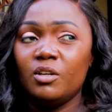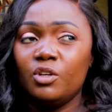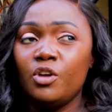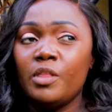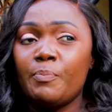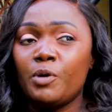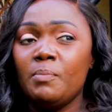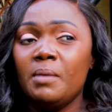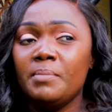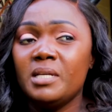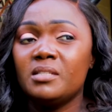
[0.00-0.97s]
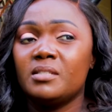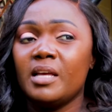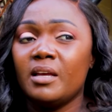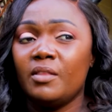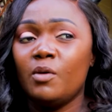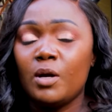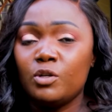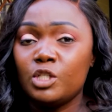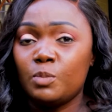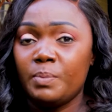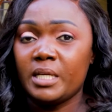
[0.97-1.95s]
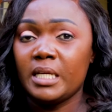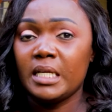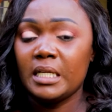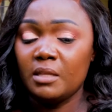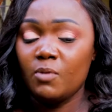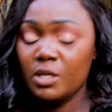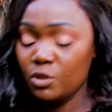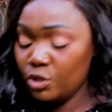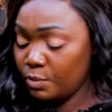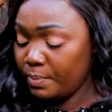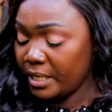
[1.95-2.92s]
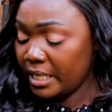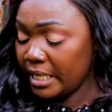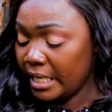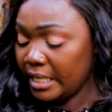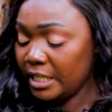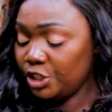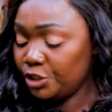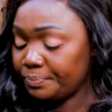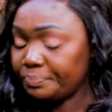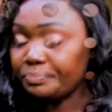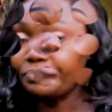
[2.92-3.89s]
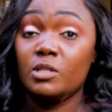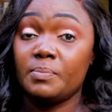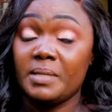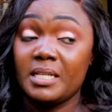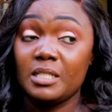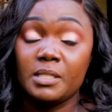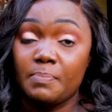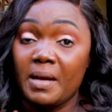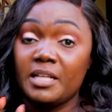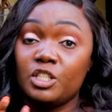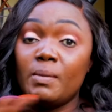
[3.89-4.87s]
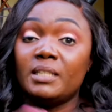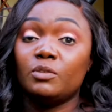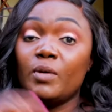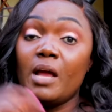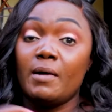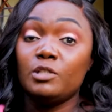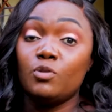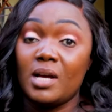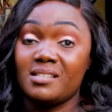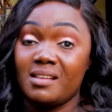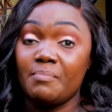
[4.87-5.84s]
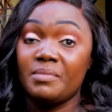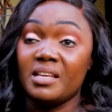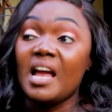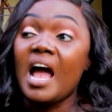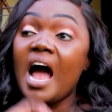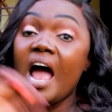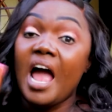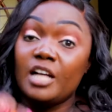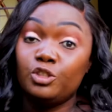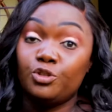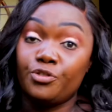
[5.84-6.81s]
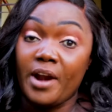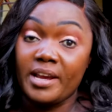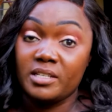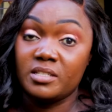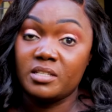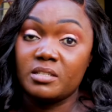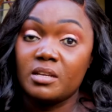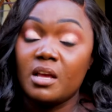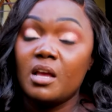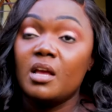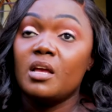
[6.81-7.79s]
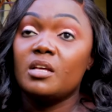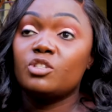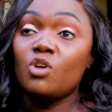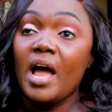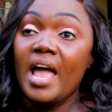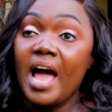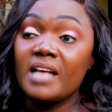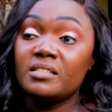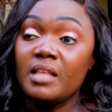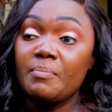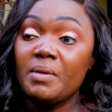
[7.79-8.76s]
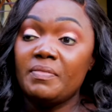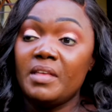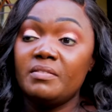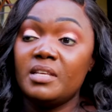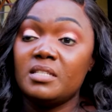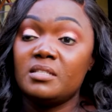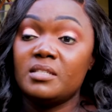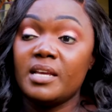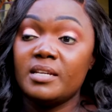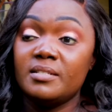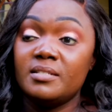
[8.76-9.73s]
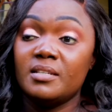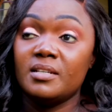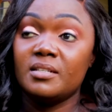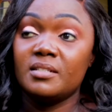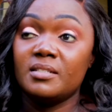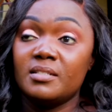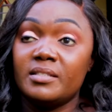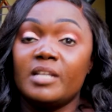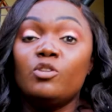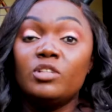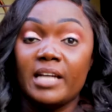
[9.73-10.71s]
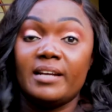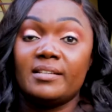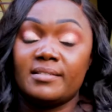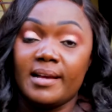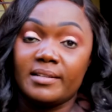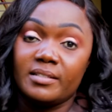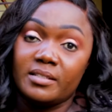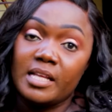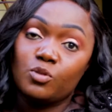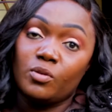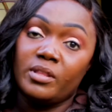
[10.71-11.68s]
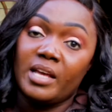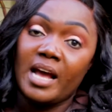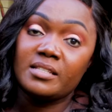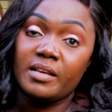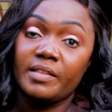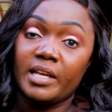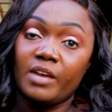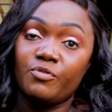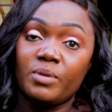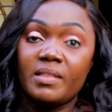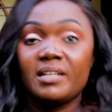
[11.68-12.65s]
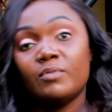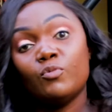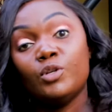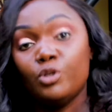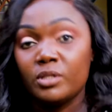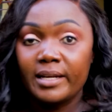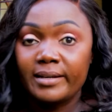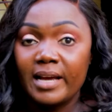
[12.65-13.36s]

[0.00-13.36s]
you know, the problem is they were not speaking English, they were speaking Spanish, but when I want to ask something, I had to write it. So I asked them, and then they said they don't understand. That's what the answer they gave me, that we don't